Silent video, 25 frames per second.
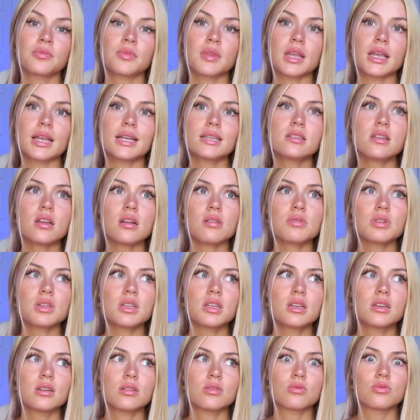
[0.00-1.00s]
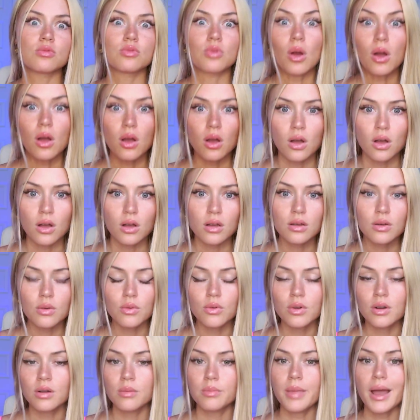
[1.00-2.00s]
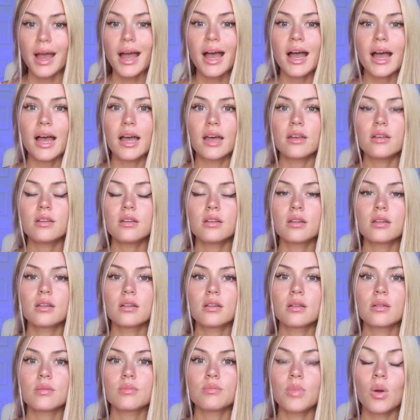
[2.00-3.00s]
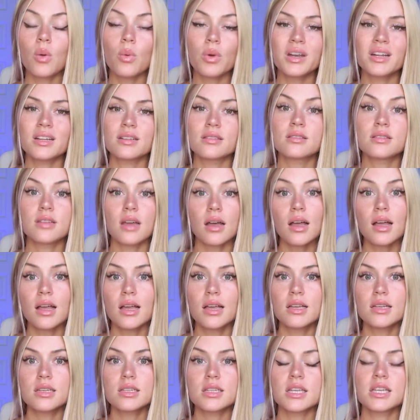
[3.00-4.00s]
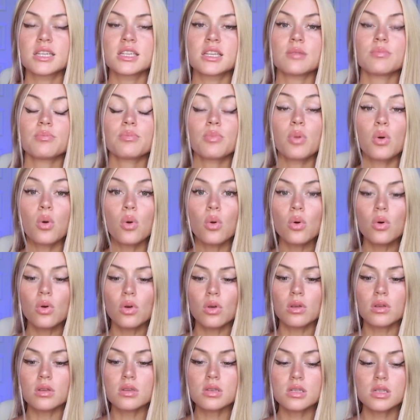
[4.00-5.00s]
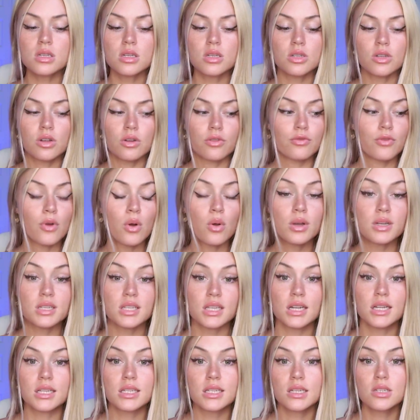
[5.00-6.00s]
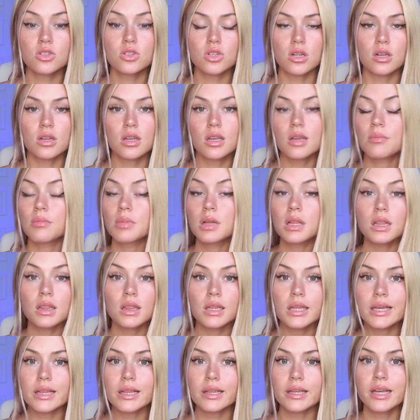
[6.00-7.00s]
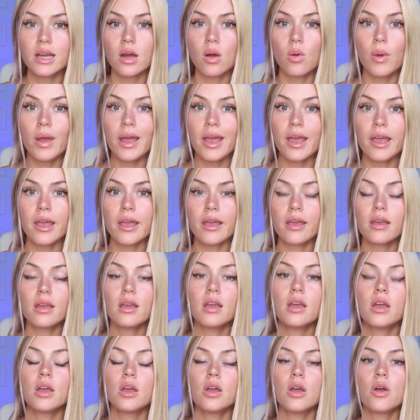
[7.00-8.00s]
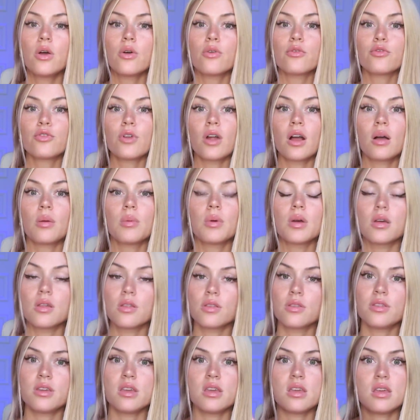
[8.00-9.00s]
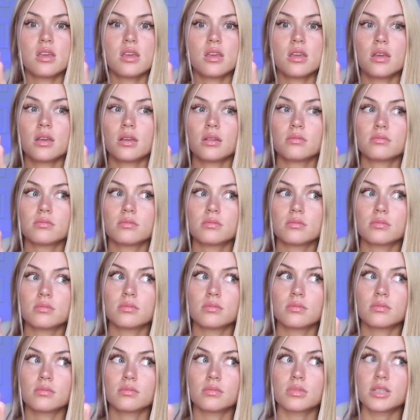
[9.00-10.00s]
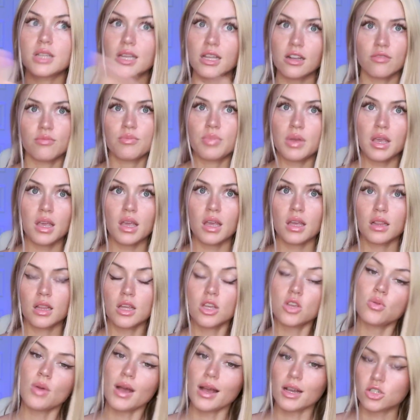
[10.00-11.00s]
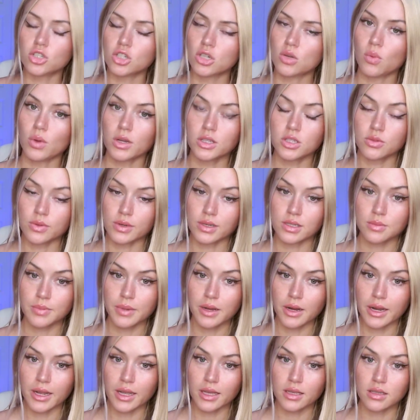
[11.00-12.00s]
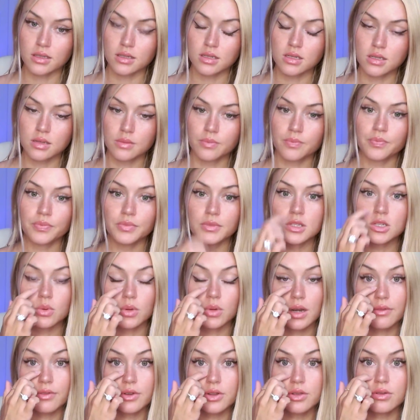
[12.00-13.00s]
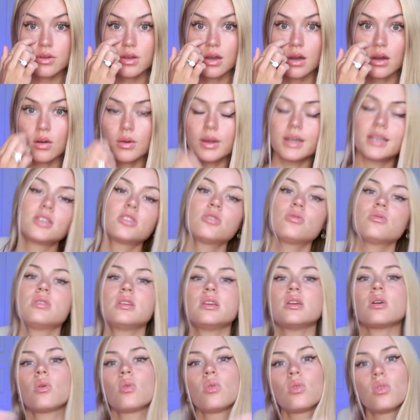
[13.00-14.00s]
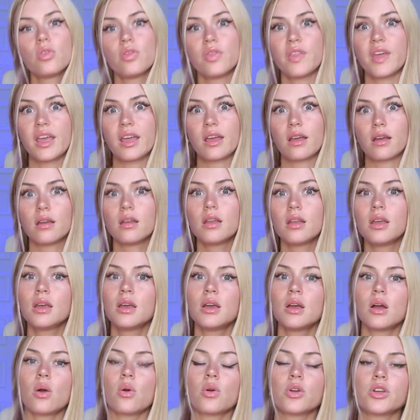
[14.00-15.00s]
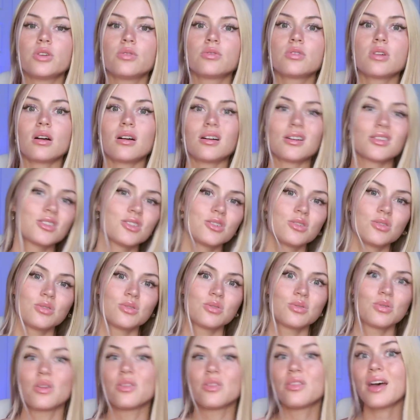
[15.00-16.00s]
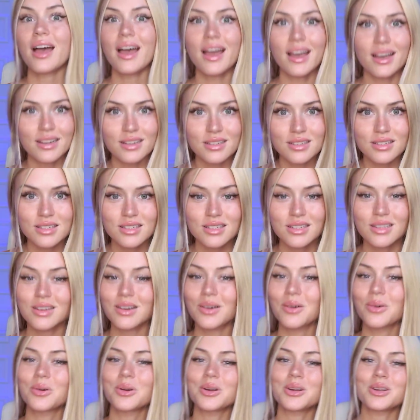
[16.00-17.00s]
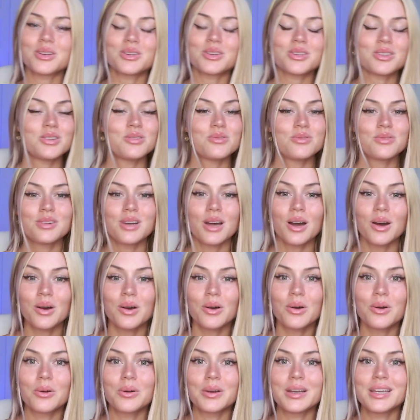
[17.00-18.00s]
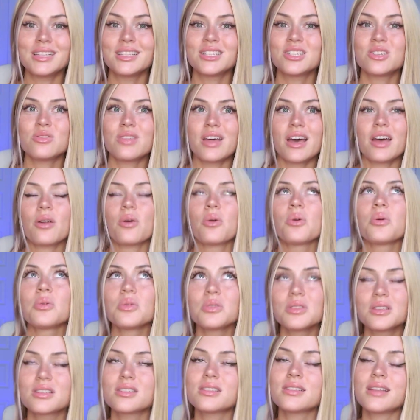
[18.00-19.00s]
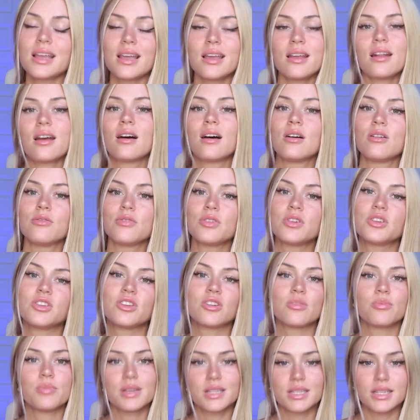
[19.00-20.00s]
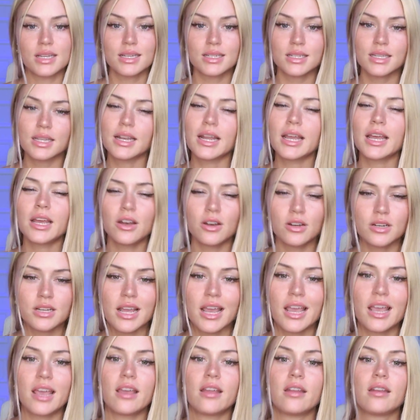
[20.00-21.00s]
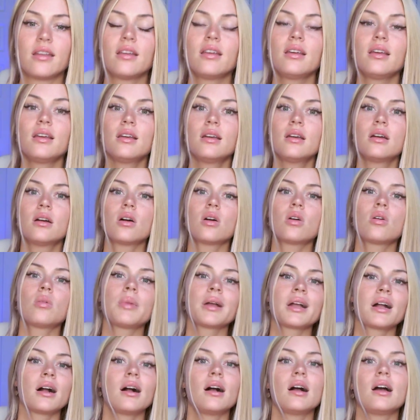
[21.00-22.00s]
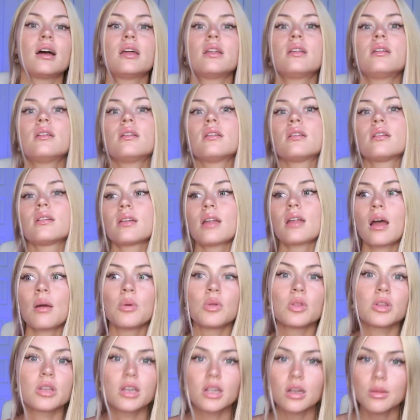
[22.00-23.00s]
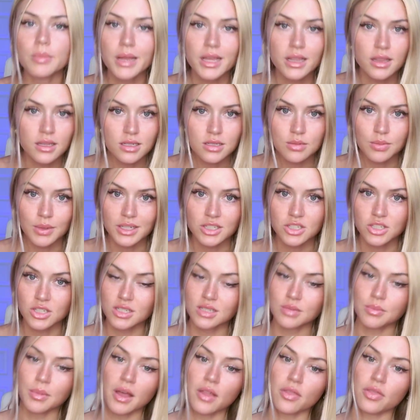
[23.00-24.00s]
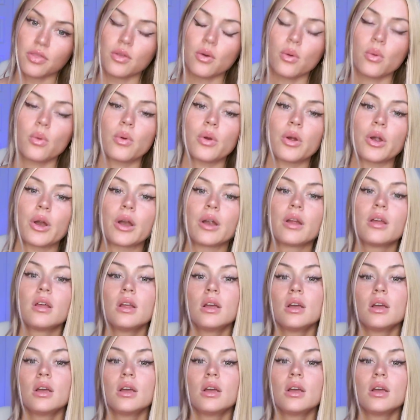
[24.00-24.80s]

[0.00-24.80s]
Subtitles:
It's not really wrong or bad, but what it does is it pulls your focus and attention completely away from the state of being that you actually want to experience. So whenever you go into the old thing, or you talk to the ex, or you go into that old state of your business and entertain, oh my God, I'm only going to make this much this month, or